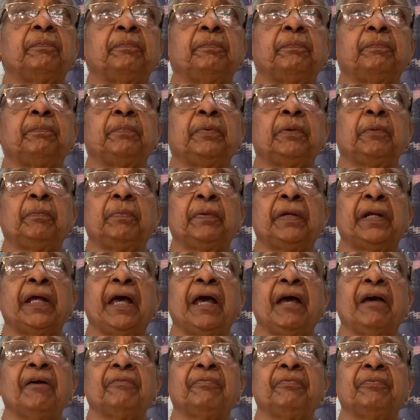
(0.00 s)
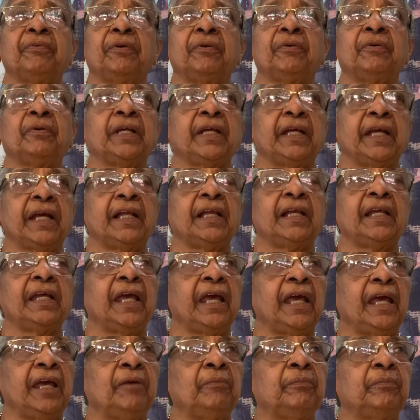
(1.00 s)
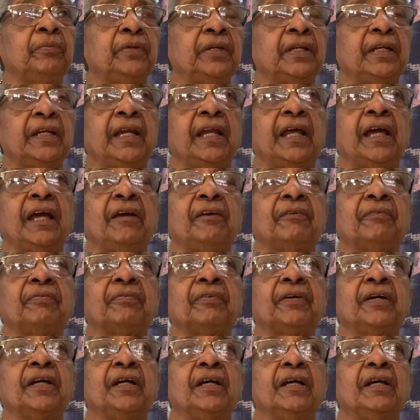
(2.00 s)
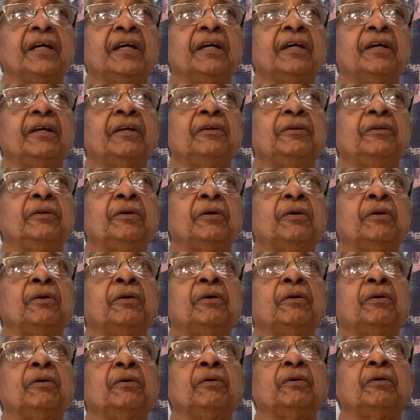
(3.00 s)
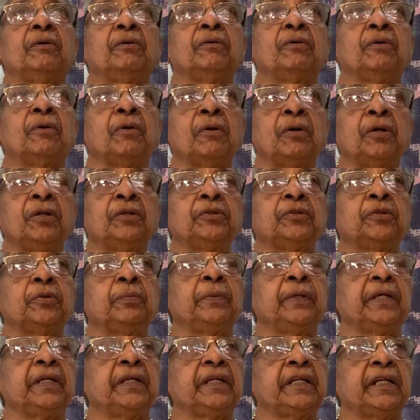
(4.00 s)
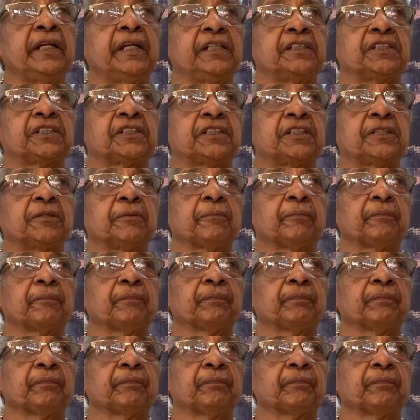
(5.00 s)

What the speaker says: people have no real aims in life, no goal to be reached.